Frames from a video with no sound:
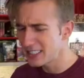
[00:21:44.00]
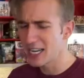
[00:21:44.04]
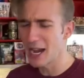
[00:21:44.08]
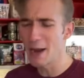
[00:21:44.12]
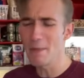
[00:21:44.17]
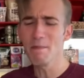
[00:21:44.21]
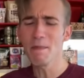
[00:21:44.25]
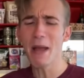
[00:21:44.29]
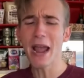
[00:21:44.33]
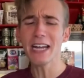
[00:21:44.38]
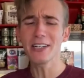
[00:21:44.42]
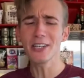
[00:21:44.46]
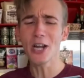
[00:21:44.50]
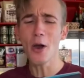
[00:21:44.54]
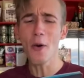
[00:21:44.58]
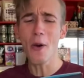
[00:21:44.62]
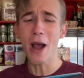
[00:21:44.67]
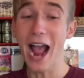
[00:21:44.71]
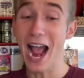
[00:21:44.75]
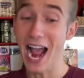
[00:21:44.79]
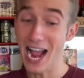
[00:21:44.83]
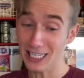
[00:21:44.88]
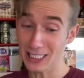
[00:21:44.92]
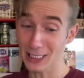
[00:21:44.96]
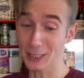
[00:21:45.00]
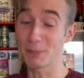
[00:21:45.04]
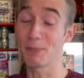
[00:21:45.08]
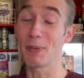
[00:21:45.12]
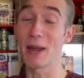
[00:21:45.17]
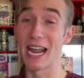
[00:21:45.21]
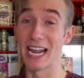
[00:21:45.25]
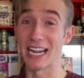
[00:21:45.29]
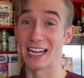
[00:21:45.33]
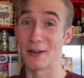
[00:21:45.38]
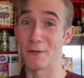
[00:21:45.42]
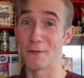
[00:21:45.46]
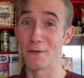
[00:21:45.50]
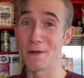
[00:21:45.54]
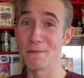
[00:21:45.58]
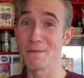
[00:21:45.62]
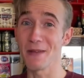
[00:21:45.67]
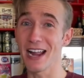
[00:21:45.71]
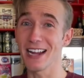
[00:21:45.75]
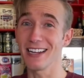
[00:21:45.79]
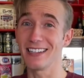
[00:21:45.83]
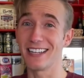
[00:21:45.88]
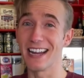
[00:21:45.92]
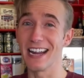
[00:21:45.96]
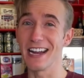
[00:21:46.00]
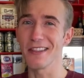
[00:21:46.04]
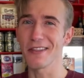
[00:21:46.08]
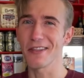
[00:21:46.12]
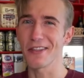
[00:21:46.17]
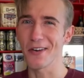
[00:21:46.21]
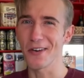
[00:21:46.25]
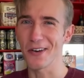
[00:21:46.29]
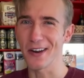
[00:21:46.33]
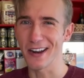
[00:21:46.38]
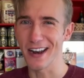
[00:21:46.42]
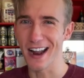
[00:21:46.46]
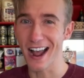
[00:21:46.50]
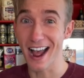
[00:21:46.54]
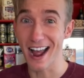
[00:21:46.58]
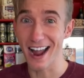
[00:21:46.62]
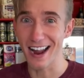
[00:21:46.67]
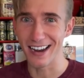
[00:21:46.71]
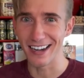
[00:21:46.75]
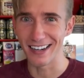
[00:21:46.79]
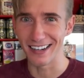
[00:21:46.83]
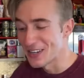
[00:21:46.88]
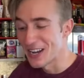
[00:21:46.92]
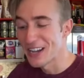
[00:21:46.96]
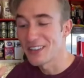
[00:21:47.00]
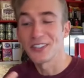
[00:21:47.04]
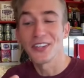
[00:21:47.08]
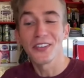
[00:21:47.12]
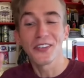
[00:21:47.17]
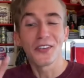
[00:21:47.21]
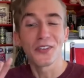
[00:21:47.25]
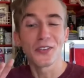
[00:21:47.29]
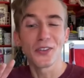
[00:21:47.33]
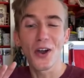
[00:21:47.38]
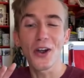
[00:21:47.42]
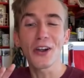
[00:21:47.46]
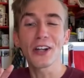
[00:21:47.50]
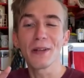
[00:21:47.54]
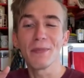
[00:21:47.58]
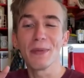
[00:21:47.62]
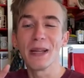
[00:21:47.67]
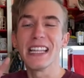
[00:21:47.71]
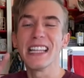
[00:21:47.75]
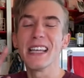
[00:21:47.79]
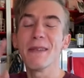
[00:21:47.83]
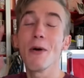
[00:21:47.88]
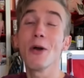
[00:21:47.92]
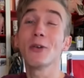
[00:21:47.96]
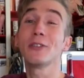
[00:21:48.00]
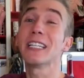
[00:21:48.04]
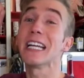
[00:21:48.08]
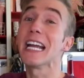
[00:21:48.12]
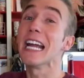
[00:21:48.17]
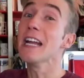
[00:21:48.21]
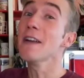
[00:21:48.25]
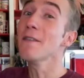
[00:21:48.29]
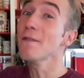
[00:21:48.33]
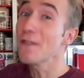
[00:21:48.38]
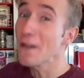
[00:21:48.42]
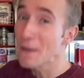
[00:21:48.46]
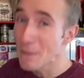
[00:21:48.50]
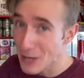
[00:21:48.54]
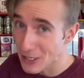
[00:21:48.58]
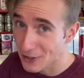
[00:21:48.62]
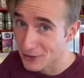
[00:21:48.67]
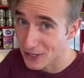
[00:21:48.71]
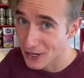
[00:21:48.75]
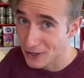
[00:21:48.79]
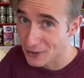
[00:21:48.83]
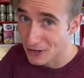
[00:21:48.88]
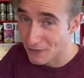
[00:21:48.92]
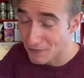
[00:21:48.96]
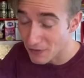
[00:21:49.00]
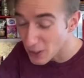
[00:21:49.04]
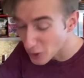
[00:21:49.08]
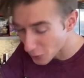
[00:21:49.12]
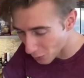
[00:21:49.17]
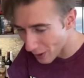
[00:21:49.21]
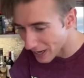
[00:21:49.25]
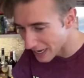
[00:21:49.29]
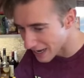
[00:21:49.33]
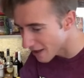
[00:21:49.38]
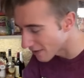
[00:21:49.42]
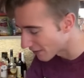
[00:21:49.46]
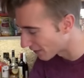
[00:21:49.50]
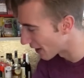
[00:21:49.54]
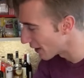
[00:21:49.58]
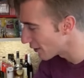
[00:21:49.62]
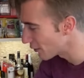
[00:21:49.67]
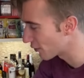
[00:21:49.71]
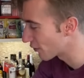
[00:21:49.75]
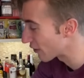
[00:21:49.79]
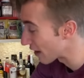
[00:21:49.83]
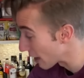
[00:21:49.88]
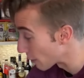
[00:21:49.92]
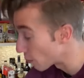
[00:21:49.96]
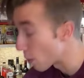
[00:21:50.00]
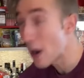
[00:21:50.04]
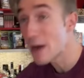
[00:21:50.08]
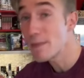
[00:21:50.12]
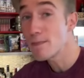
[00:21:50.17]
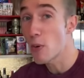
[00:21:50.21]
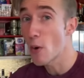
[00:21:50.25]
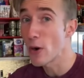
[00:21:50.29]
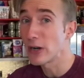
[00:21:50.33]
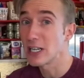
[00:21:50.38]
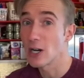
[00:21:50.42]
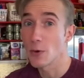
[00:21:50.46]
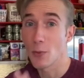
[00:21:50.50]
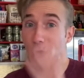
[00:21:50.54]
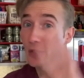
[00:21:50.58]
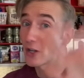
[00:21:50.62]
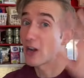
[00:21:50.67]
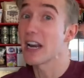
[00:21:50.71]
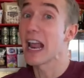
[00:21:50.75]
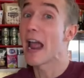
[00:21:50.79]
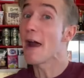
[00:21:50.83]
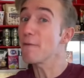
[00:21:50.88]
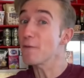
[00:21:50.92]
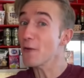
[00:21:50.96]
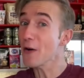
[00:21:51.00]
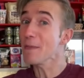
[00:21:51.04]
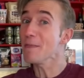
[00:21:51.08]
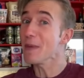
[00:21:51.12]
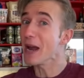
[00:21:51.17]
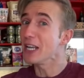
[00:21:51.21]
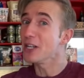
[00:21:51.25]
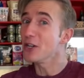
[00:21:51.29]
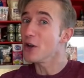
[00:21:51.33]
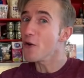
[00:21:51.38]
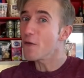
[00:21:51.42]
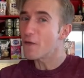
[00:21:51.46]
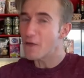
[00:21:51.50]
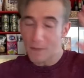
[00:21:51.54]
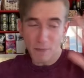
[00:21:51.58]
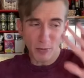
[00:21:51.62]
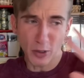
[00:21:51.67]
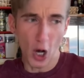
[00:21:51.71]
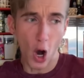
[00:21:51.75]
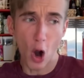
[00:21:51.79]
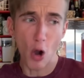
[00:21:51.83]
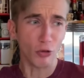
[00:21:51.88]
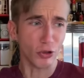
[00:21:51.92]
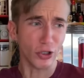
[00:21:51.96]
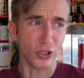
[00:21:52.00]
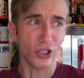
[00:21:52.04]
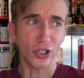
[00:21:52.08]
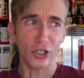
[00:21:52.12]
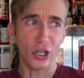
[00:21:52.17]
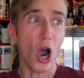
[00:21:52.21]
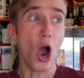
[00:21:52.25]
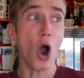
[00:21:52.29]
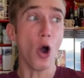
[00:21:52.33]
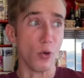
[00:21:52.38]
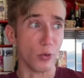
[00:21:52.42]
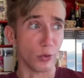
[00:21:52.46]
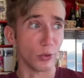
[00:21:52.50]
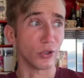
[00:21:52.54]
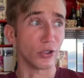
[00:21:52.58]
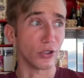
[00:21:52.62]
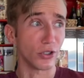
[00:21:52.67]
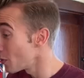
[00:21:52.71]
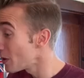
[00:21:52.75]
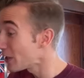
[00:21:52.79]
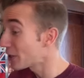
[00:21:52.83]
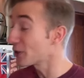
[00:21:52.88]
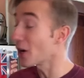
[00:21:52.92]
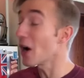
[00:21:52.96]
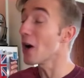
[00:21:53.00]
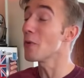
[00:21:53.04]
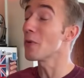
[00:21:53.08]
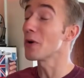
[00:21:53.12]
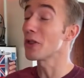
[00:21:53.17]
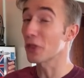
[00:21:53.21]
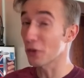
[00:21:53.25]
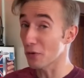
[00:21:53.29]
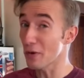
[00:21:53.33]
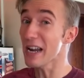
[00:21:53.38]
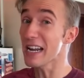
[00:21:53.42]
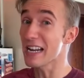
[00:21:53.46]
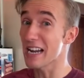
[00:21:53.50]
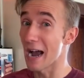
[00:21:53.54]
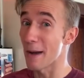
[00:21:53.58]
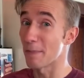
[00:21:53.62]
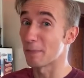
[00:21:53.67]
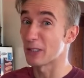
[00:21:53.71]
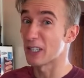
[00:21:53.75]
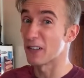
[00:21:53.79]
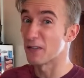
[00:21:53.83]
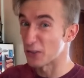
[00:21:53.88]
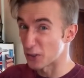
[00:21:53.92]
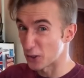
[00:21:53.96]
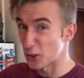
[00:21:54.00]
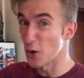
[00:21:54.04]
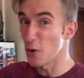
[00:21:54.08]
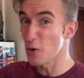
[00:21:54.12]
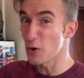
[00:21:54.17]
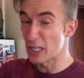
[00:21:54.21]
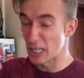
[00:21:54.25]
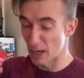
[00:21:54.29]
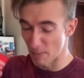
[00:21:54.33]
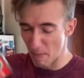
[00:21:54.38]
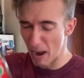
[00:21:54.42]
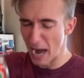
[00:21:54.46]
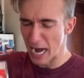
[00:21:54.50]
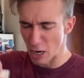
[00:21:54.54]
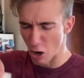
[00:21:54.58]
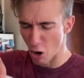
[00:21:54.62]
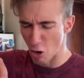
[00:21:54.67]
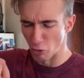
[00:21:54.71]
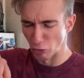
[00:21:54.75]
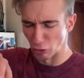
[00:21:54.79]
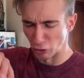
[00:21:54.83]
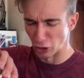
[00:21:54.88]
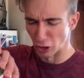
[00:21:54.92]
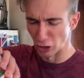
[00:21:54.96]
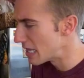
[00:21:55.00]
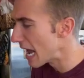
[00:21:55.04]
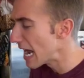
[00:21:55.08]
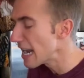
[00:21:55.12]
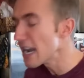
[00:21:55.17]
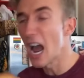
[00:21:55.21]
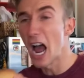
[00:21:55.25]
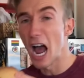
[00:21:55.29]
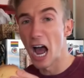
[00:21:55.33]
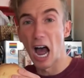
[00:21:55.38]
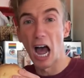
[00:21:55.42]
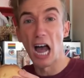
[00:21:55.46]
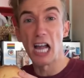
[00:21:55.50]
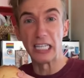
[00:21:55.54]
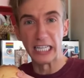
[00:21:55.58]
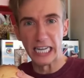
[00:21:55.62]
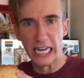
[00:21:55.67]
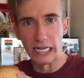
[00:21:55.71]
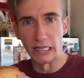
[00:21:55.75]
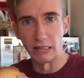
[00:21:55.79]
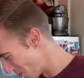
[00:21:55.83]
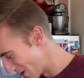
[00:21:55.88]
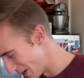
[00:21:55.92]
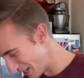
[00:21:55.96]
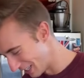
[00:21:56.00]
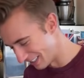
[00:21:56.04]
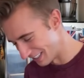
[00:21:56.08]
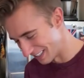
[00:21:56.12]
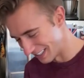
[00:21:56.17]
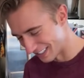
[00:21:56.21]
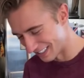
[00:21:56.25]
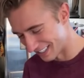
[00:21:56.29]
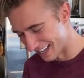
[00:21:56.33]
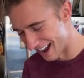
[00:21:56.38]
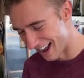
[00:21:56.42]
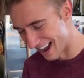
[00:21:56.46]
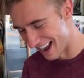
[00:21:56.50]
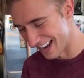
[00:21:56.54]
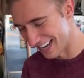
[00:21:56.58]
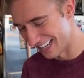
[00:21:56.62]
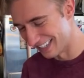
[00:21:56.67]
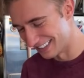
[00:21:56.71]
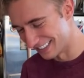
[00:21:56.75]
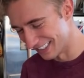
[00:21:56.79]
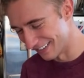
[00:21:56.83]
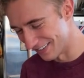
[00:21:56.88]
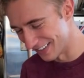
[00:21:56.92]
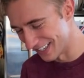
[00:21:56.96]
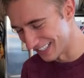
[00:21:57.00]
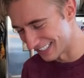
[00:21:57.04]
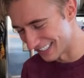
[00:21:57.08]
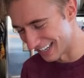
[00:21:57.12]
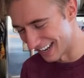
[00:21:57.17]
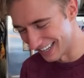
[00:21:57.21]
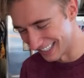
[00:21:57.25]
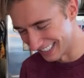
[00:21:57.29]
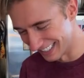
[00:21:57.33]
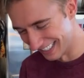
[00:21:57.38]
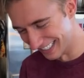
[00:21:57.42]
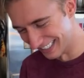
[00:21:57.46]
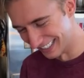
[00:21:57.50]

Tomato aspic from 1939. Yes, this is arguably the most infamous dish of the 20th century. At one point, it was on every menu from coast to coast. We start with 3 cups of stewed tomatoes, then an onion. What is the size of this onion?